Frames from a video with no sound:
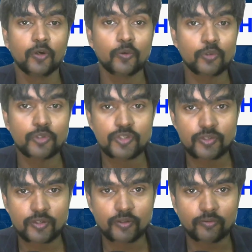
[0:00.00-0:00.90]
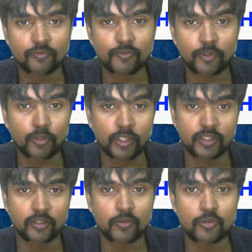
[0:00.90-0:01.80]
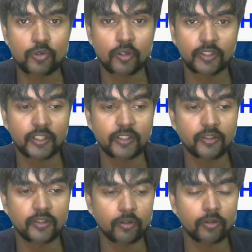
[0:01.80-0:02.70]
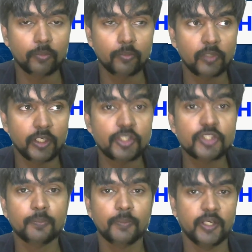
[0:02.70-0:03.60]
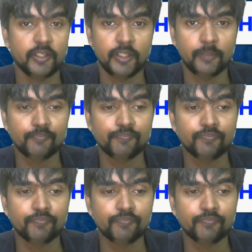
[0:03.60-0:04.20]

who's unique, who's got that you know leadership pedigree.